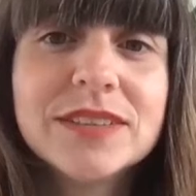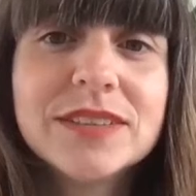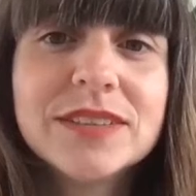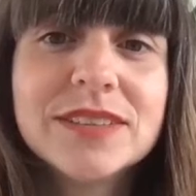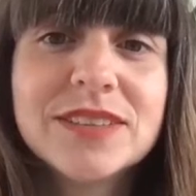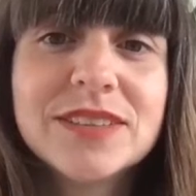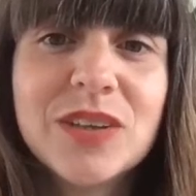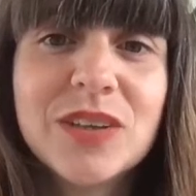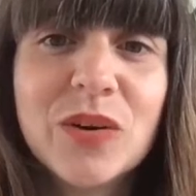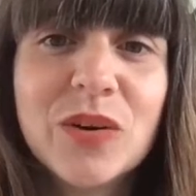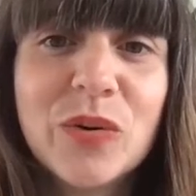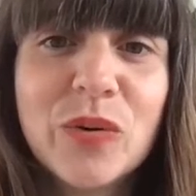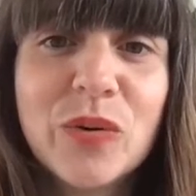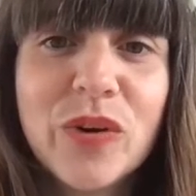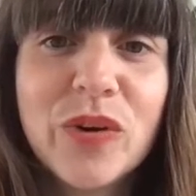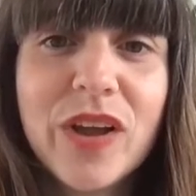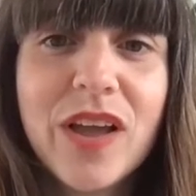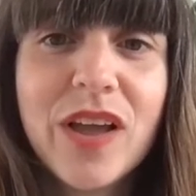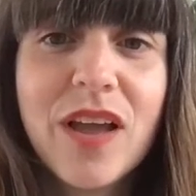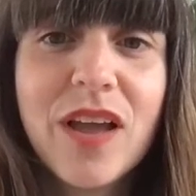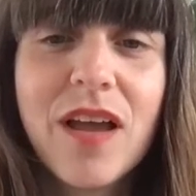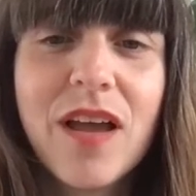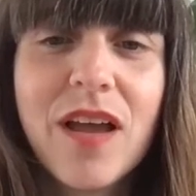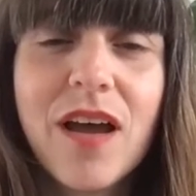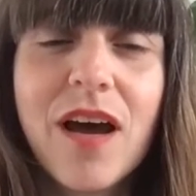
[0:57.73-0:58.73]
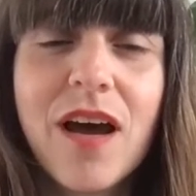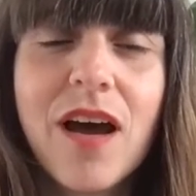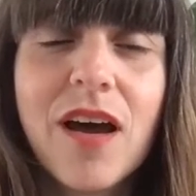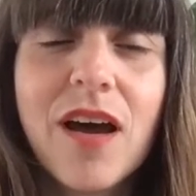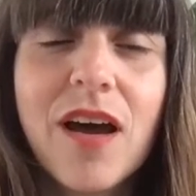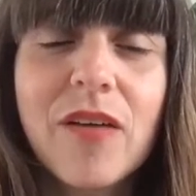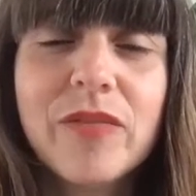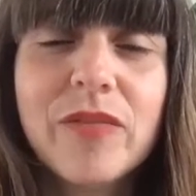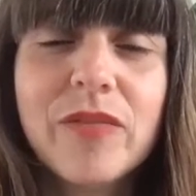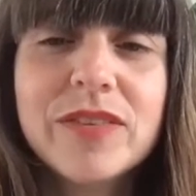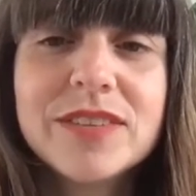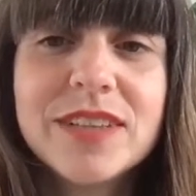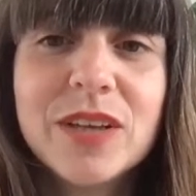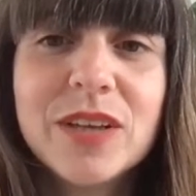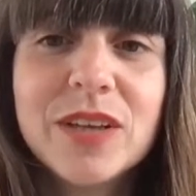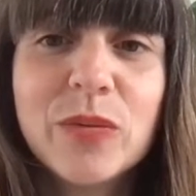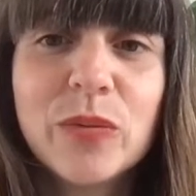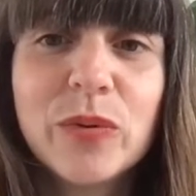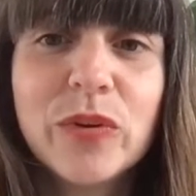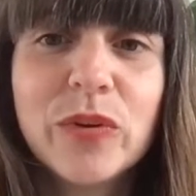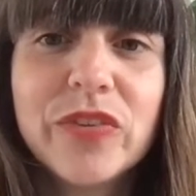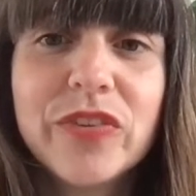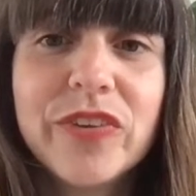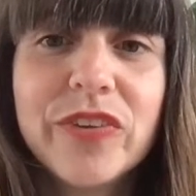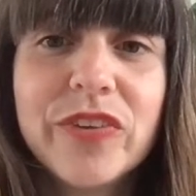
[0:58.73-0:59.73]
So obviously
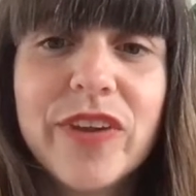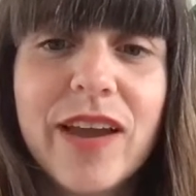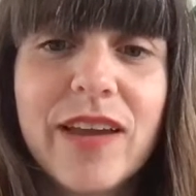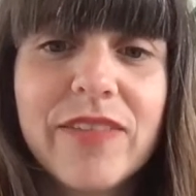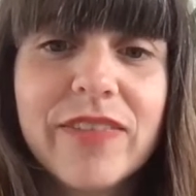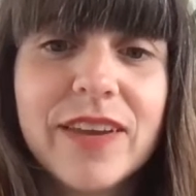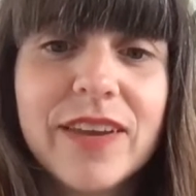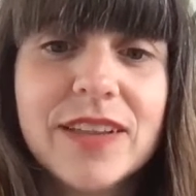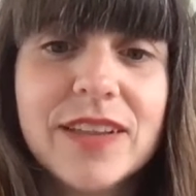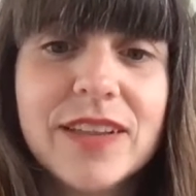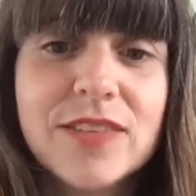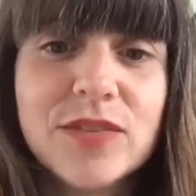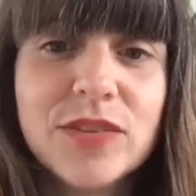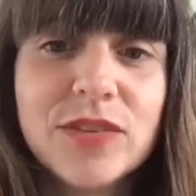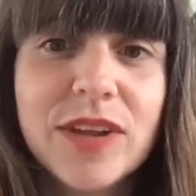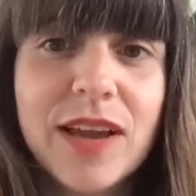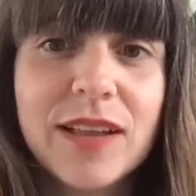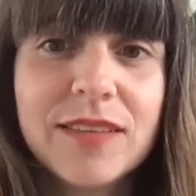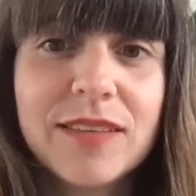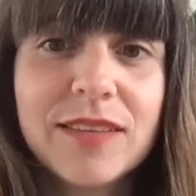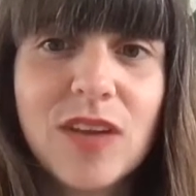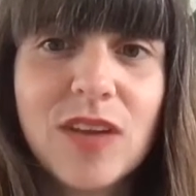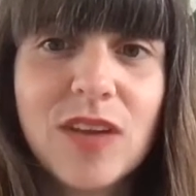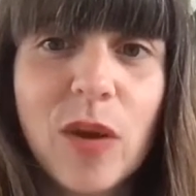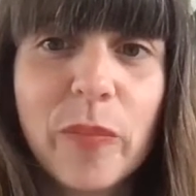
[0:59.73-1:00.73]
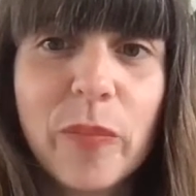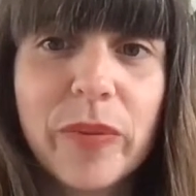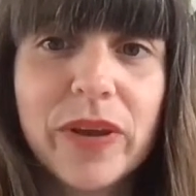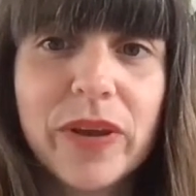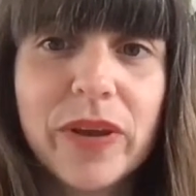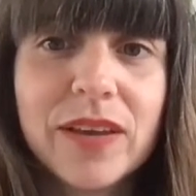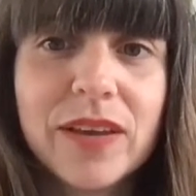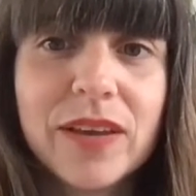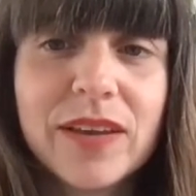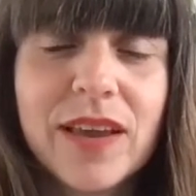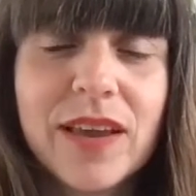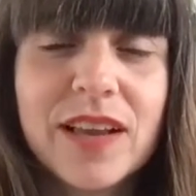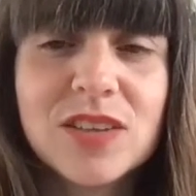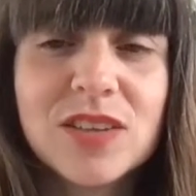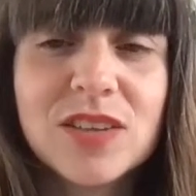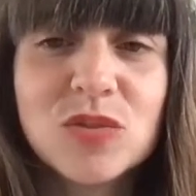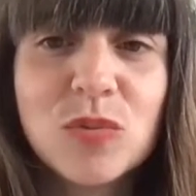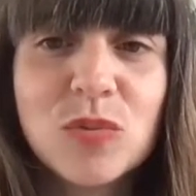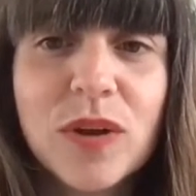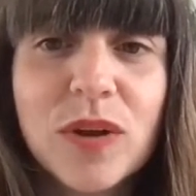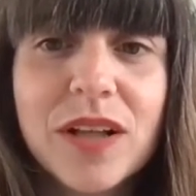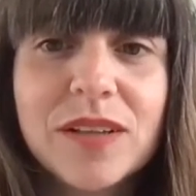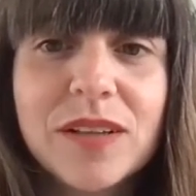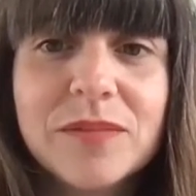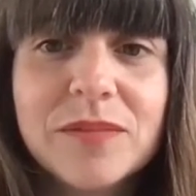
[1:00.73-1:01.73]
we'll dive into that topic as
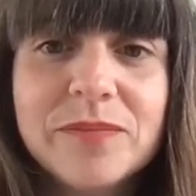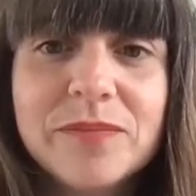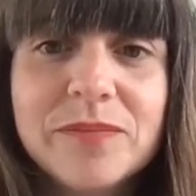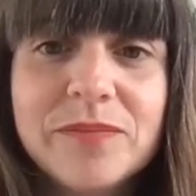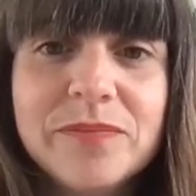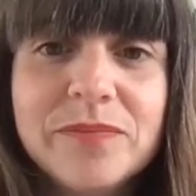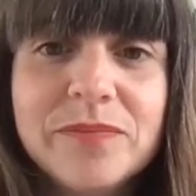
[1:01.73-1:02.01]
well.